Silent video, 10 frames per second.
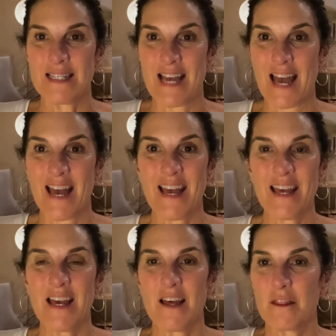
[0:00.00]
day,
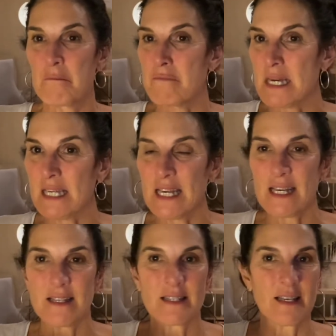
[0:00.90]
the
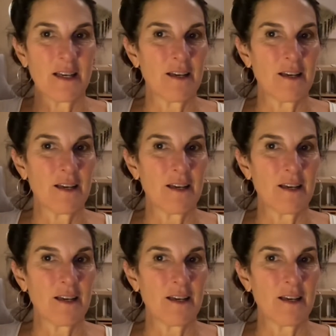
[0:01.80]
meetings,